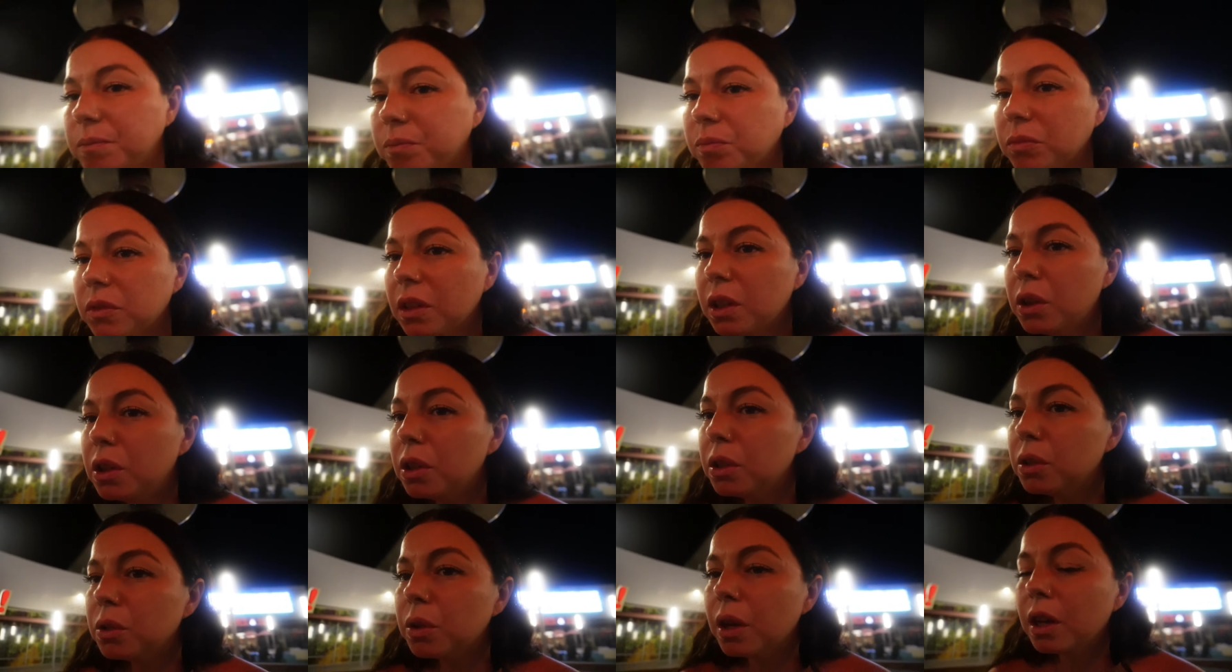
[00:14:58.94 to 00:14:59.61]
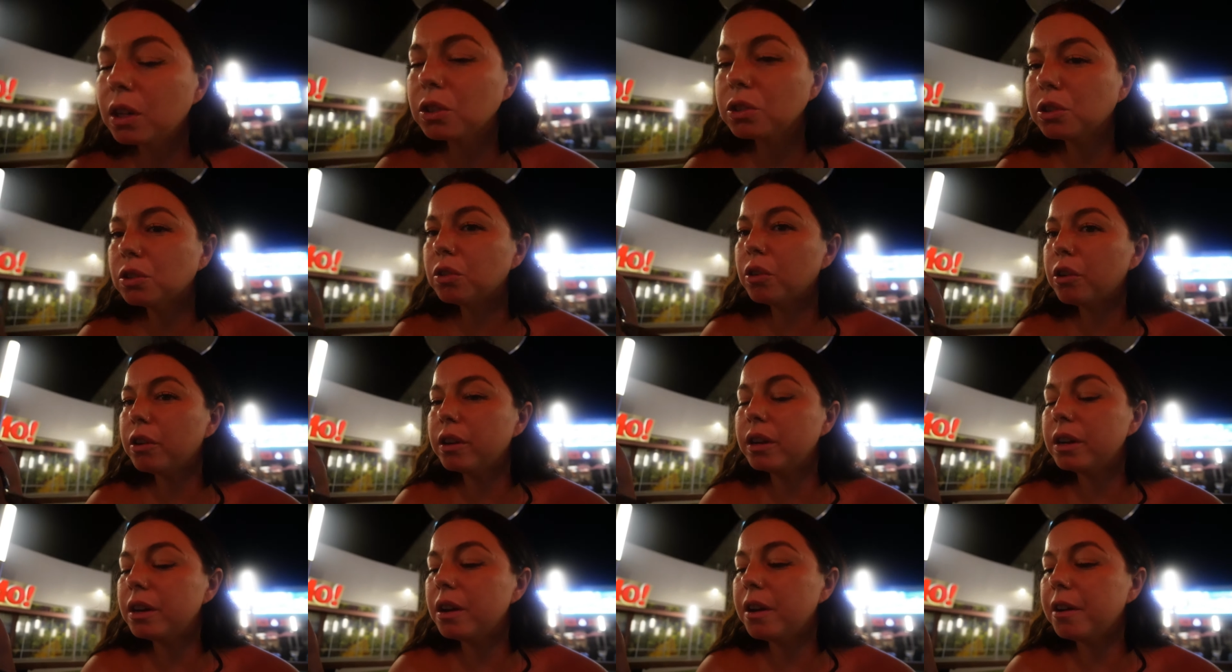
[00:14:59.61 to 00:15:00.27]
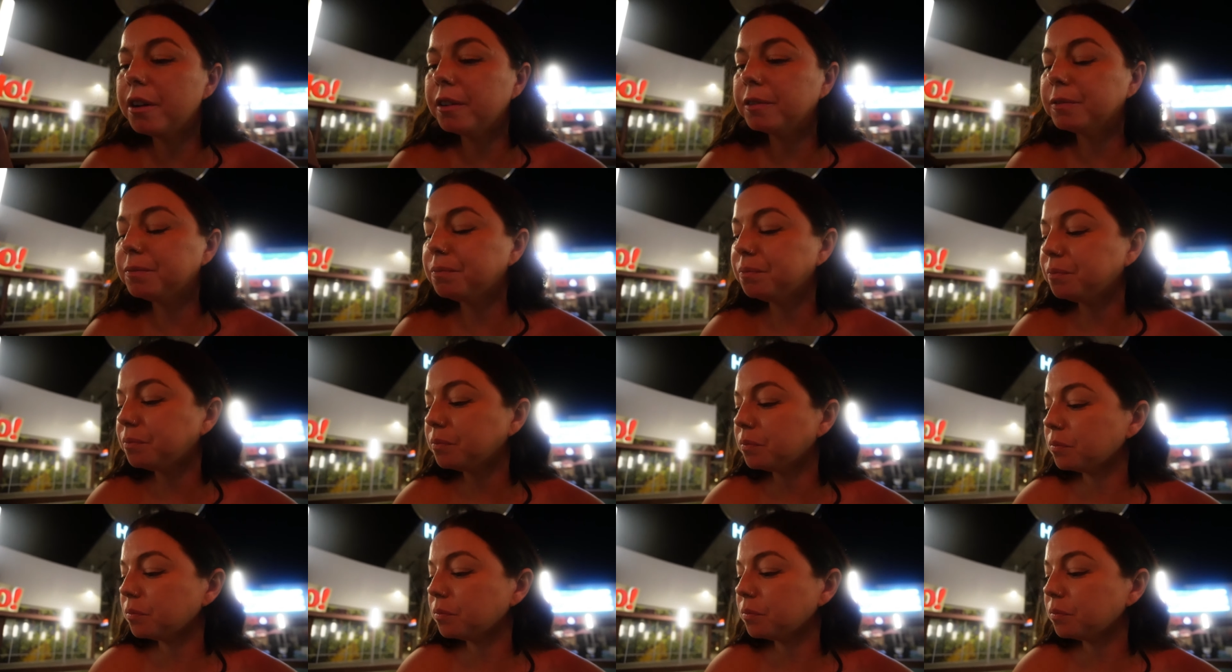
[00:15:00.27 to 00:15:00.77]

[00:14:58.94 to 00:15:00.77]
I think you guys should already know.